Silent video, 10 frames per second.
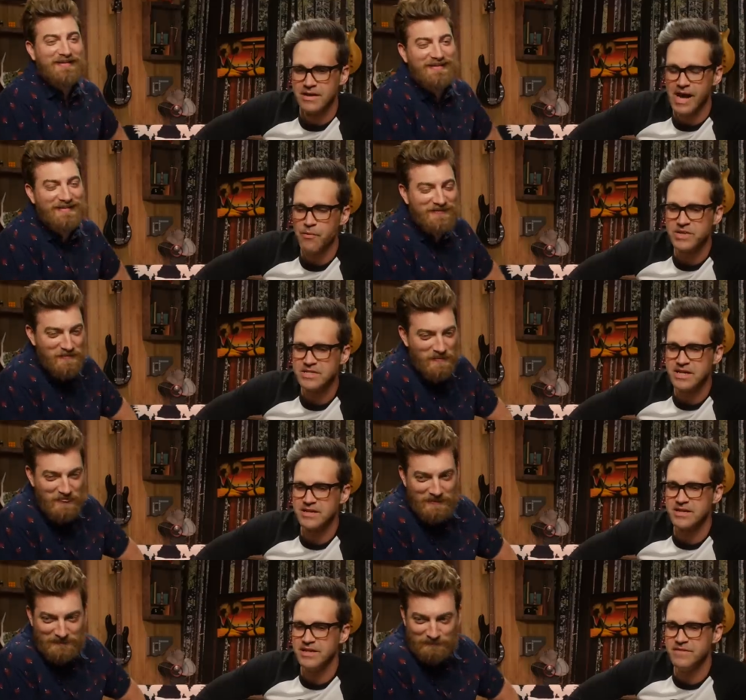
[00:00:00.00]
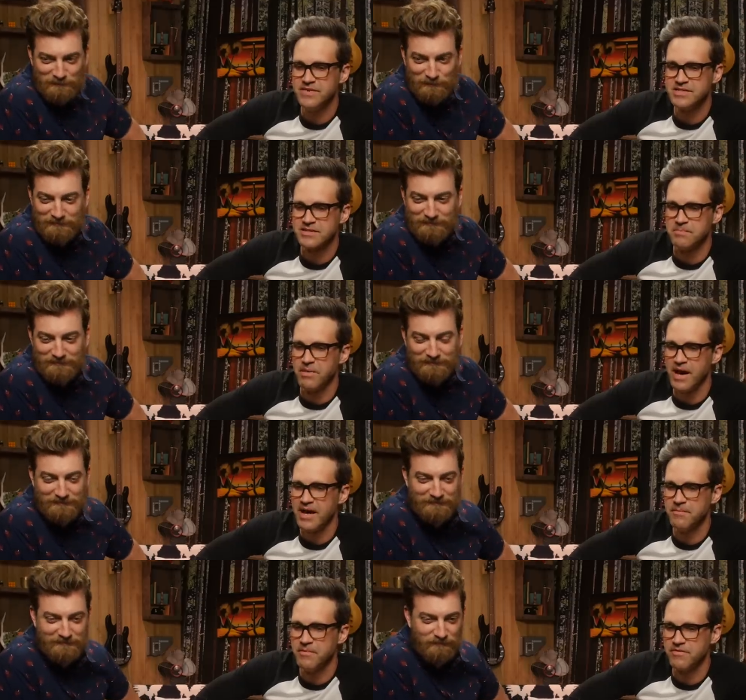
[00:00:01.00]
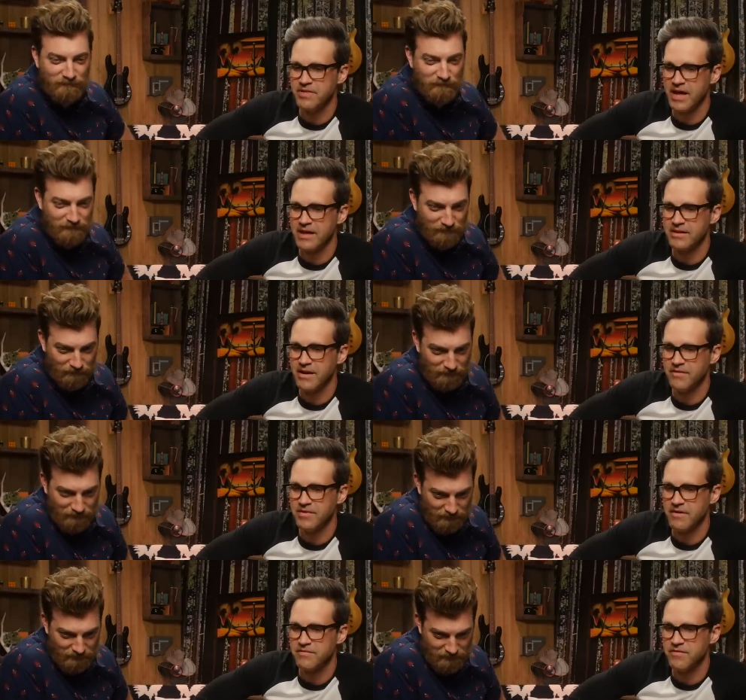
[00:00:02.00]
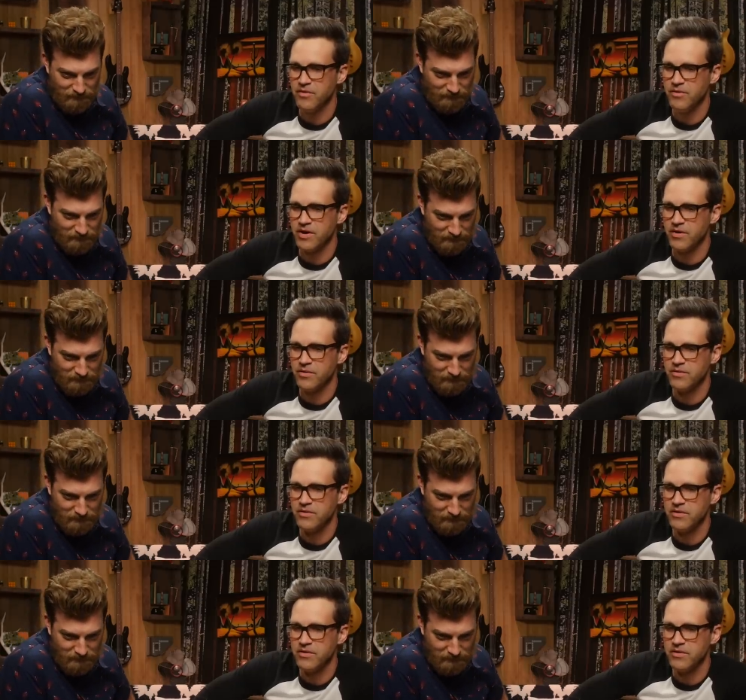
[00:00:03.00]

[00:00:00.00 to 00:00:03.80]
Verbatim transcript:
Speaker 1: I would say the cleavage at the bottom of that of that photo.